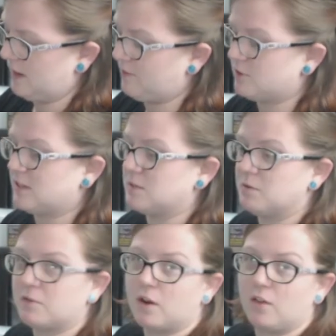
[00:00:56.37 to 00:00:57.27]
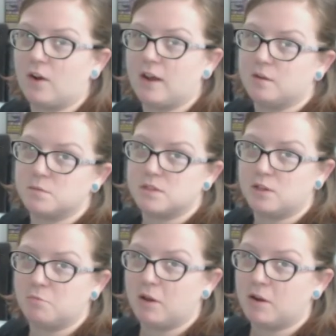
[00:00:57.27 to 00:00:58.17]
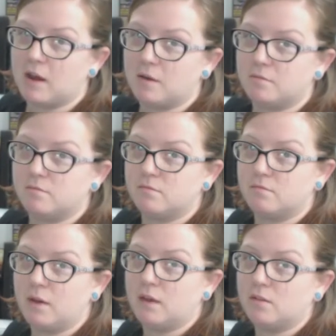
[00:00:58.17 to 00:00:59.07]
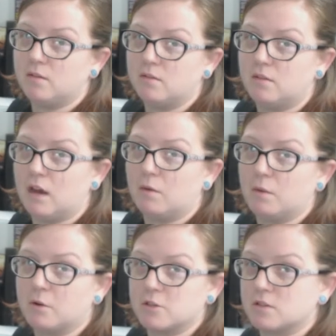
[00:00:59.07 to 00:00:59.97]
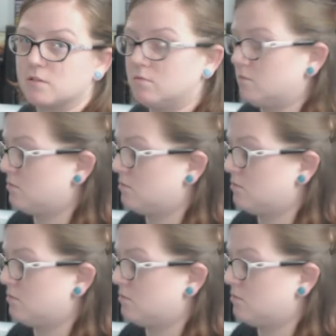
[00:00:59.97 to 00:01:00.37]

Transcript: advertisement for other items that you may or not may not want to purchase.